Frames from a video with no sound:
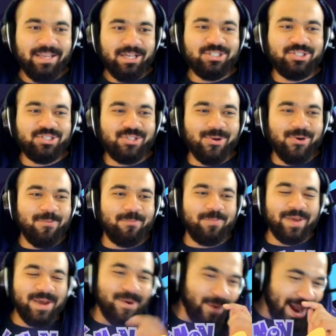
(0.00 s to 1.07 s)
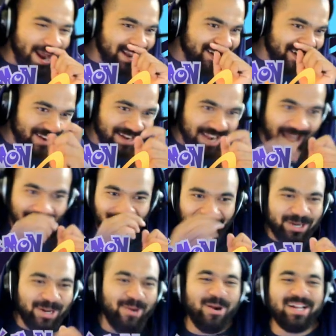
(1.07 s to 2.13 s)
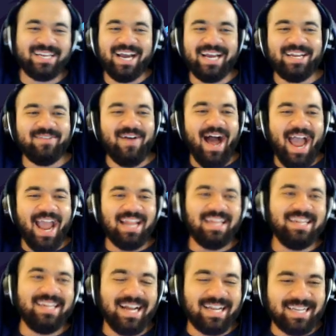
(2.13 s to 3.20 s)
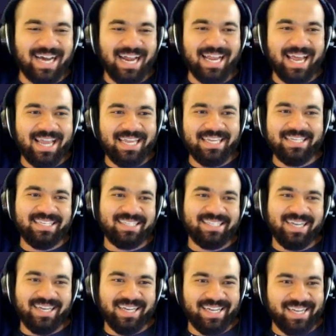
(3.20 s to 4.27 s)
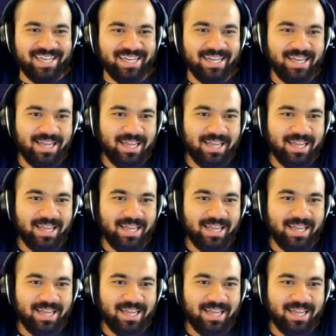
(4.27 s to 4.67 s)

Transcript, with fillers: Stupid white girl, I wonder what kind of island Akala is, uh.